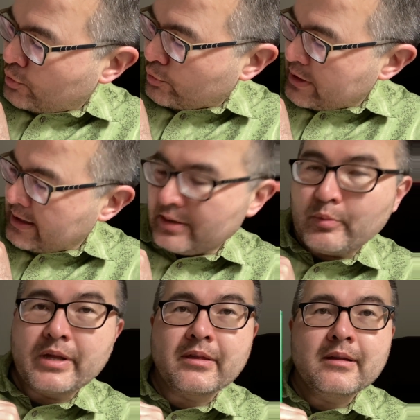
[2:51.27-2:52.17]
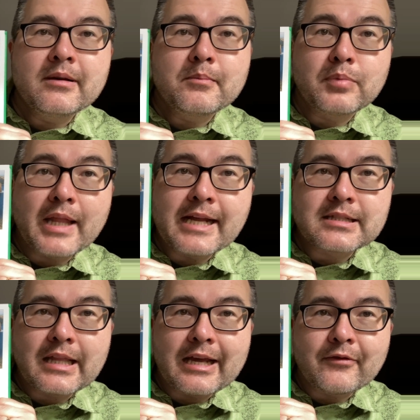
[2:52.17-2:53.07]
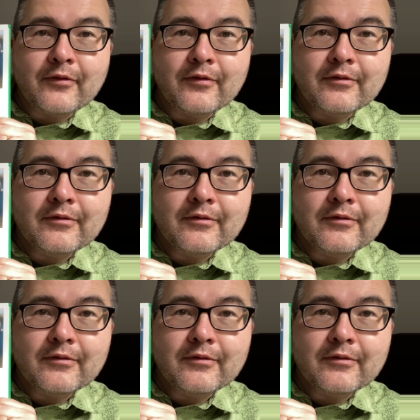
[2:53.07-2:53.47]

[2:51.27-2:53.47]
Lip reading: green with plant life.